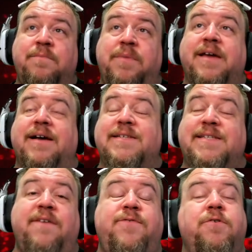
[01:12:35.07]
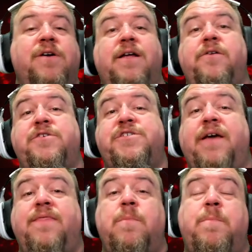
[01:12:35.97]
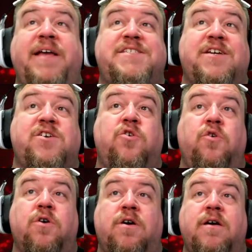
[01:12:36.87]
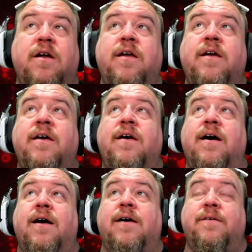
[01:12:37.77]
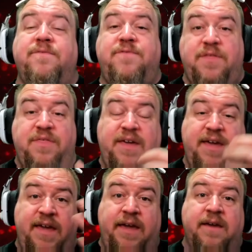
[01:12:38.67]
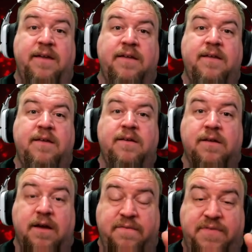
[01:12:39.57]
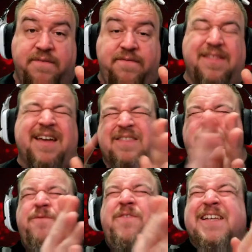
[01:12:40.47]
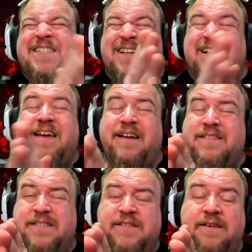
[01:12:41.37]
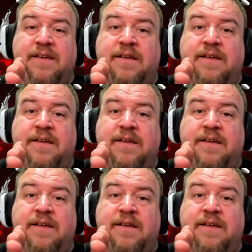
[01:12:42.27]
Because if you can understand the basic core of the of the like the fixed clans,